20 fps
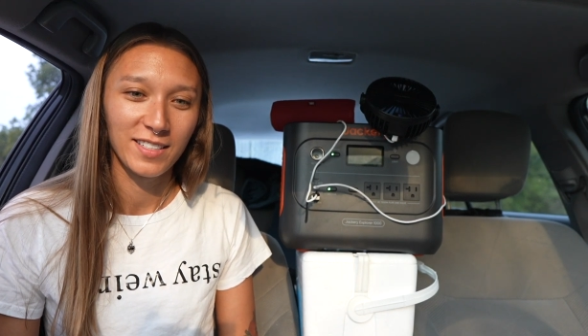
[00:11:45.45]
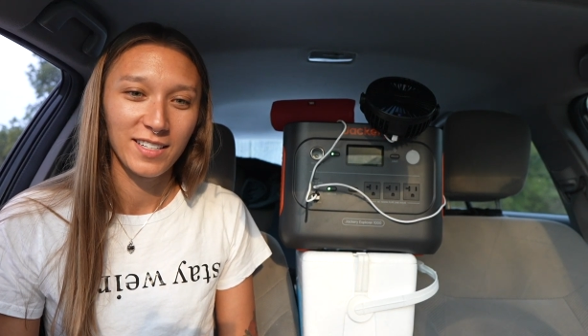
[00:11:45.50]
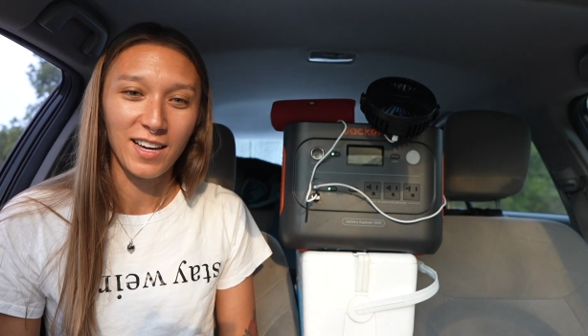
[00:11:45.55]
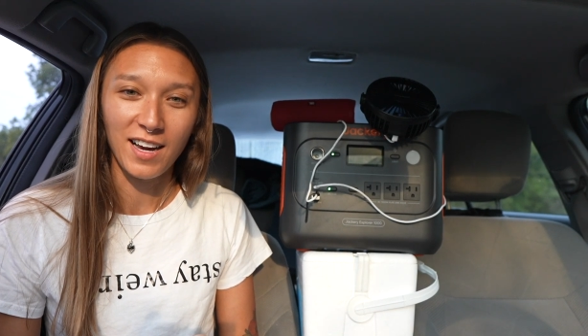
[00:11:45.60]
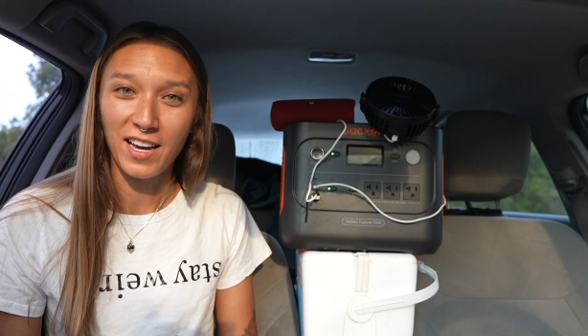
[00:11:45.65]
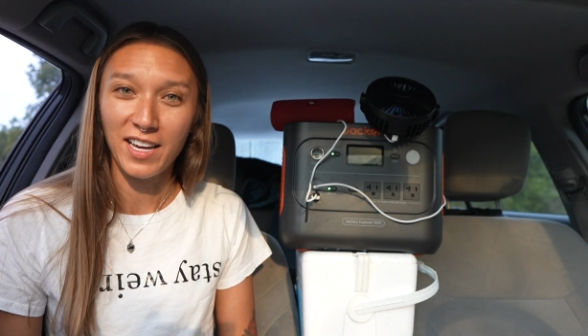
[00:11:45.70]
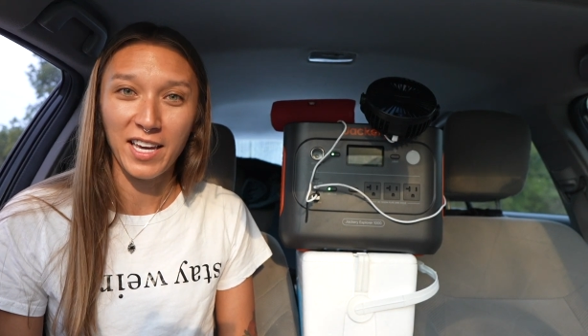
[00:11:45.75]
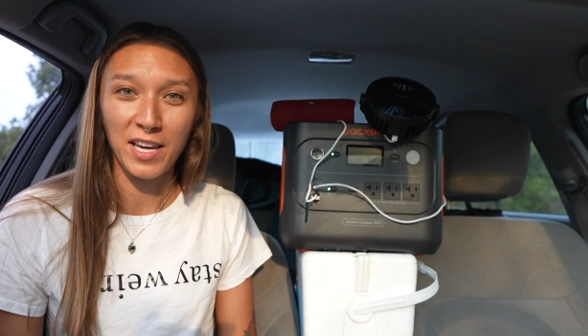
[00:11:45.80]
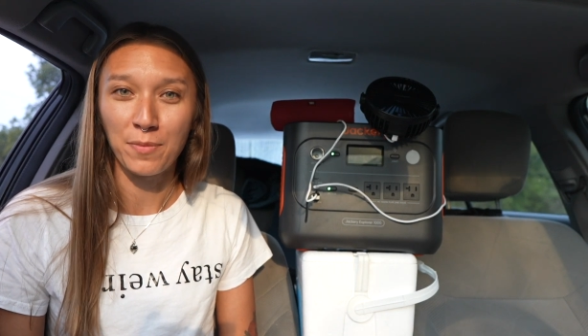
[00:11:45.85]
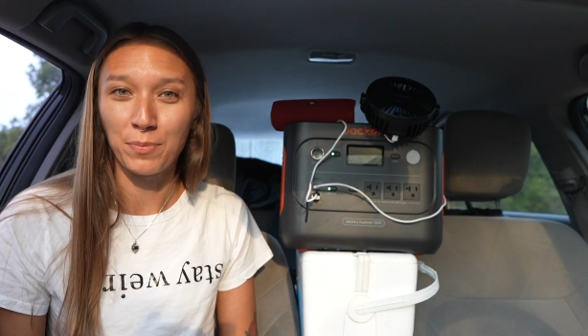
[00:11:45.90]

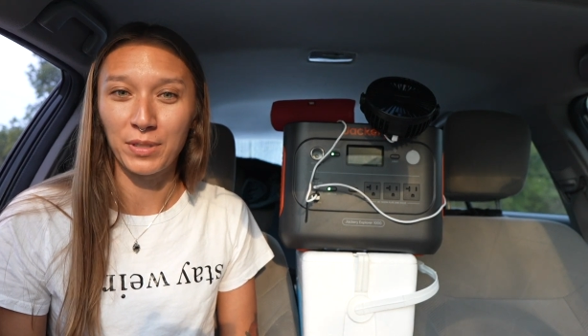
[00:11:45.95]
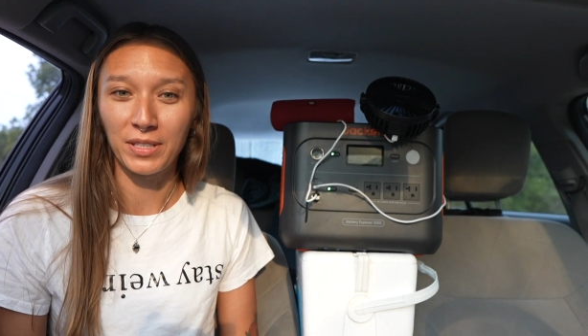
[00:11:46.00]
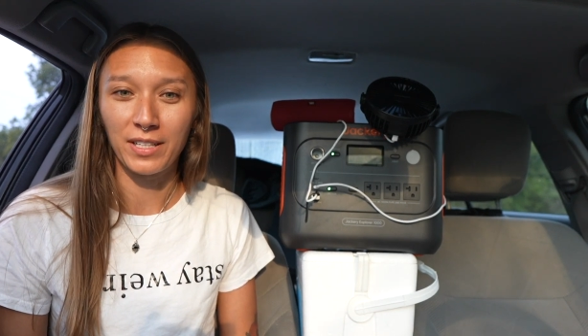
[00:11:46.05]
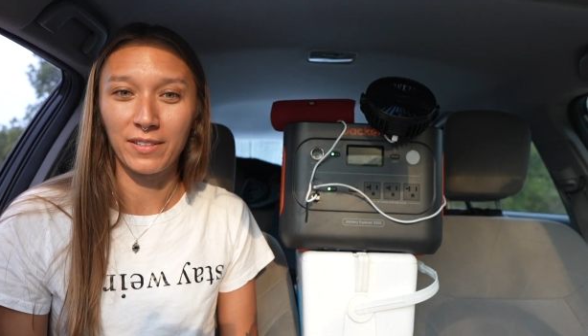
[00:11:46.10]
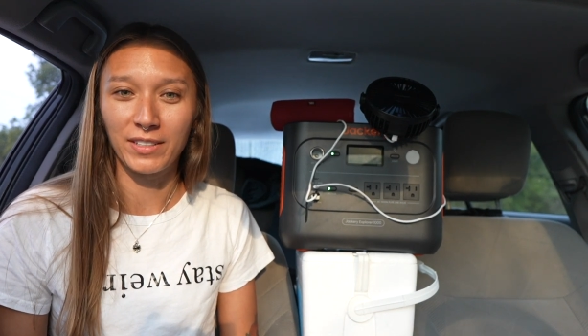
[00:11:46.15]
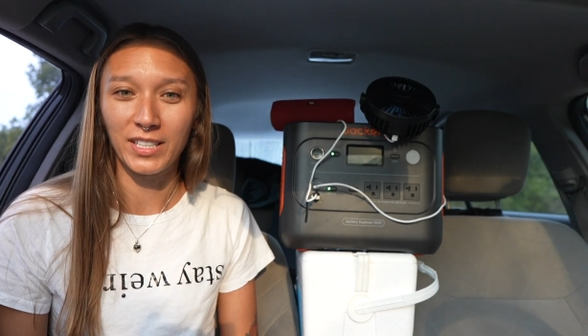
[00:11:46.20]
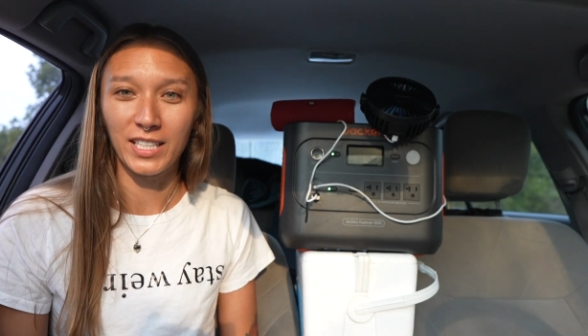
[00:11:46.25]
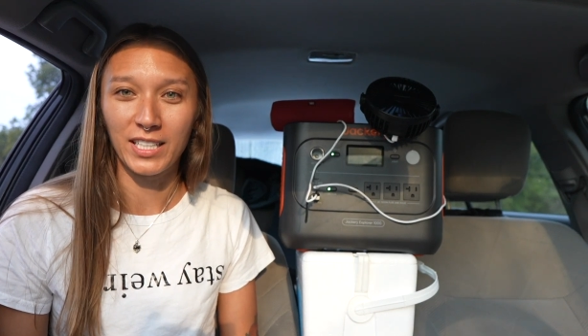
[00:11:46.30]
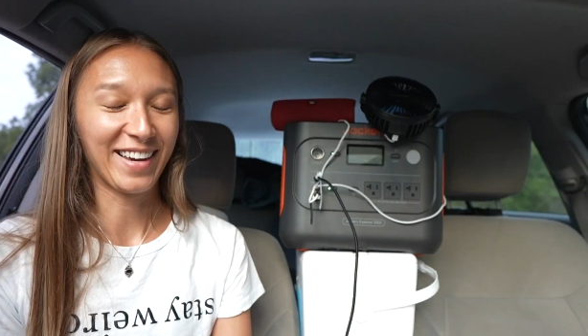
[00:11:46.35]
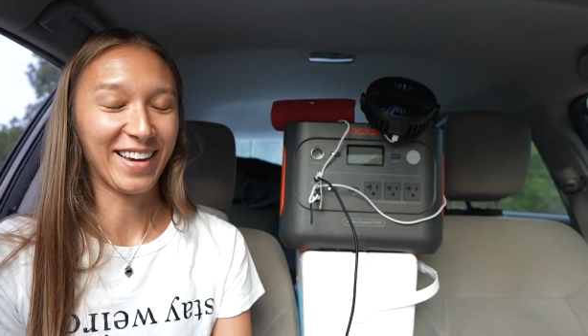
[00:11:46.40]
I can't believe
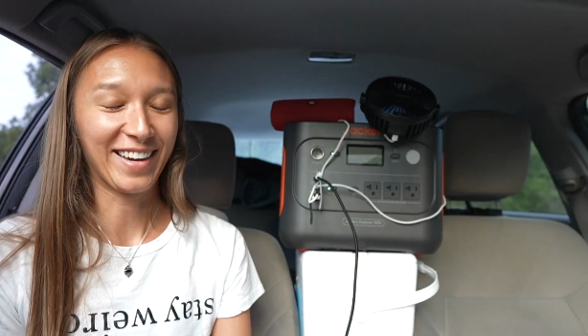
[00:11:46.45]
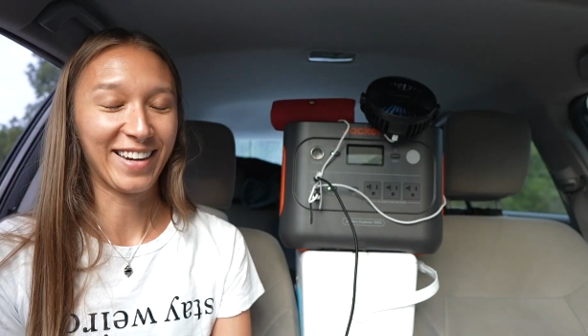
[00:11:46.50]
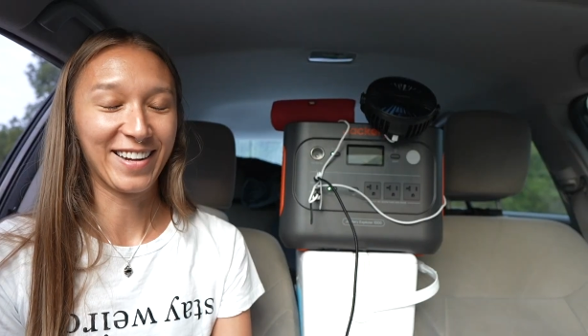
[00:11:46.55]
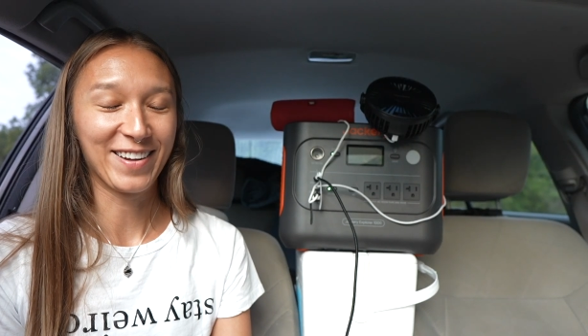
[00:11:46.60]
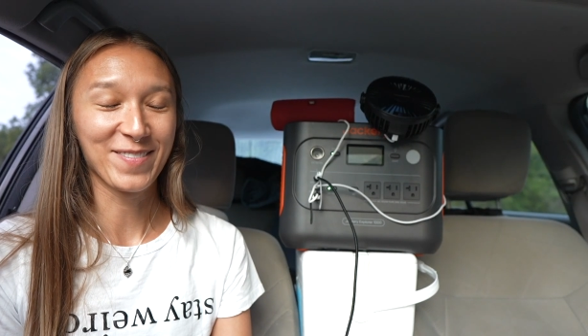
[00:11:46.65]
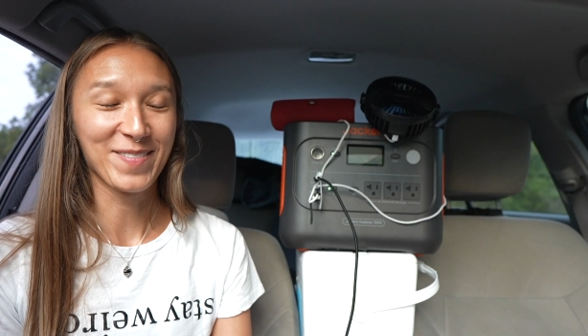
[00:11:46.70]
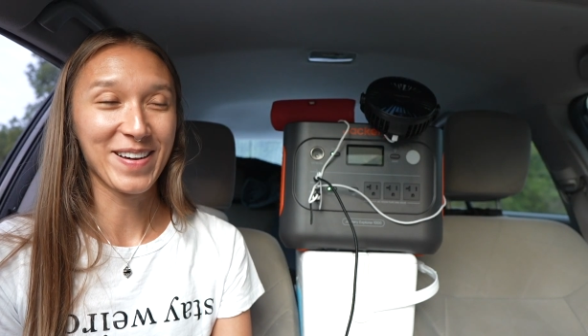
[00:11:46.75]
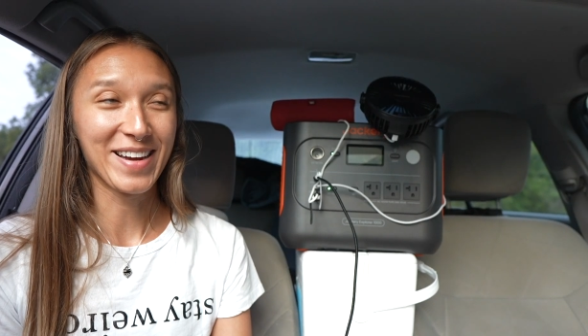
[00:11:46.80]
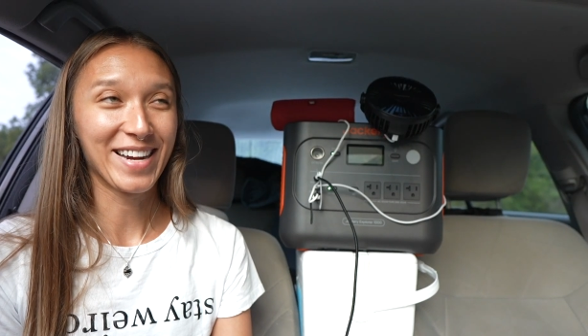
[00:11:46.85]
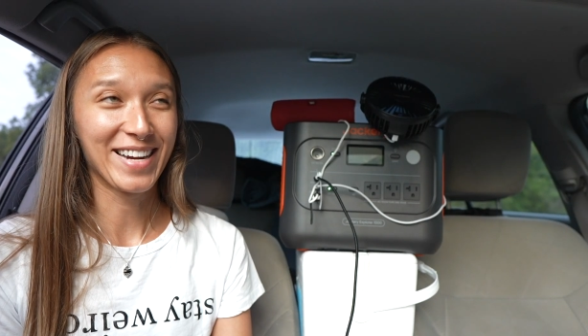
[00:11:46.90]
it.
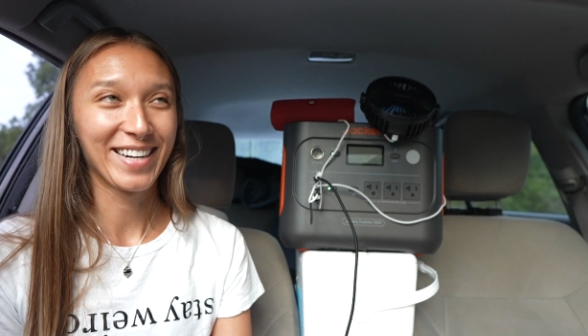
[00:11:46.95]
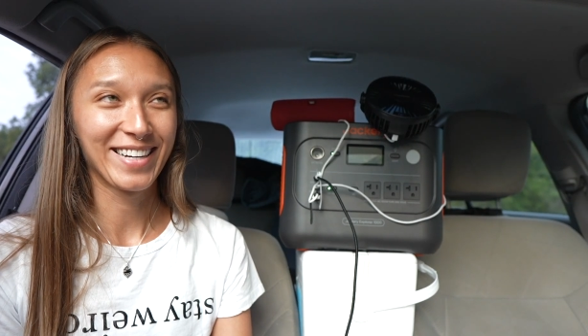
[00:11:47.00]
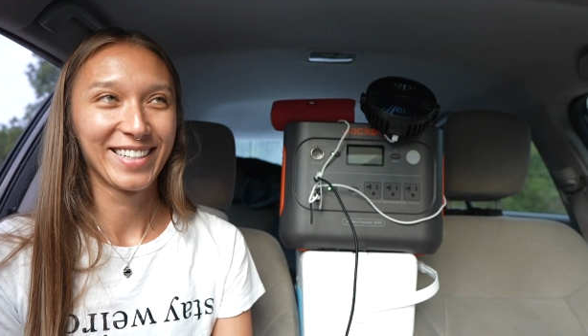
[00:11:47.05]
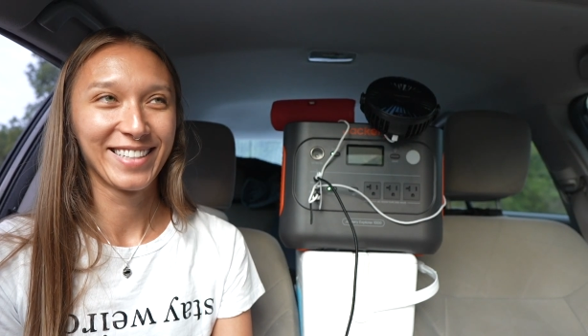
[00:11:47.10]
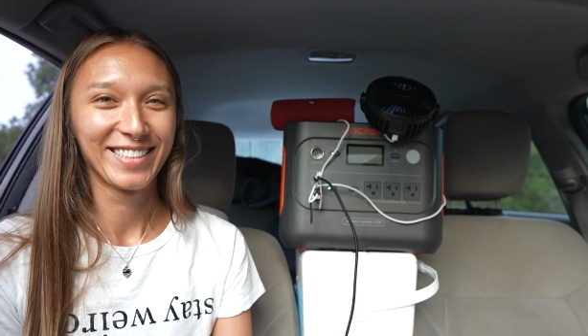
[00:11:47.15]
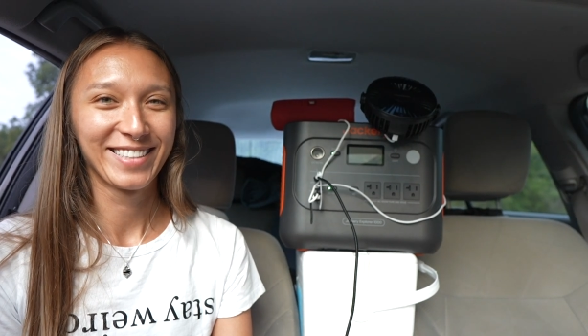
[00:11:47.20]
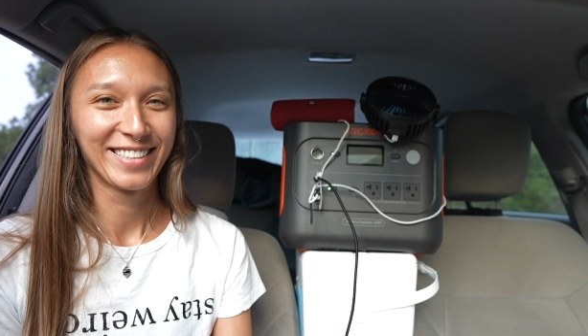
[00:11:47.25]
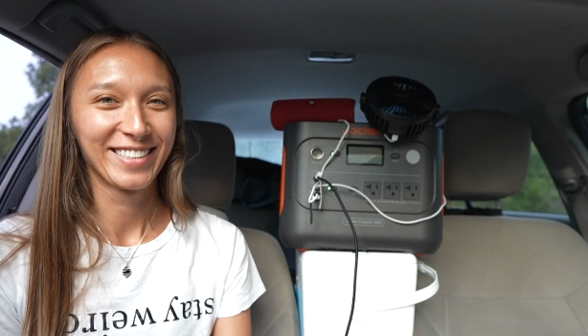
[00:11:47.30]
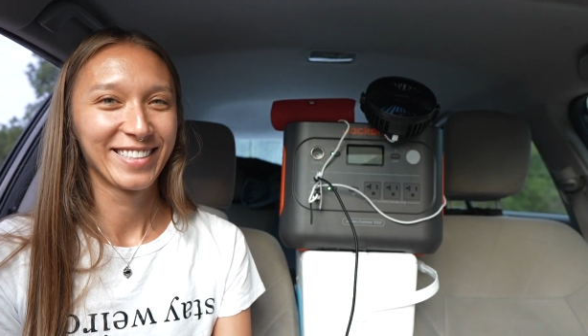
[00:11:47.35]
Anyway,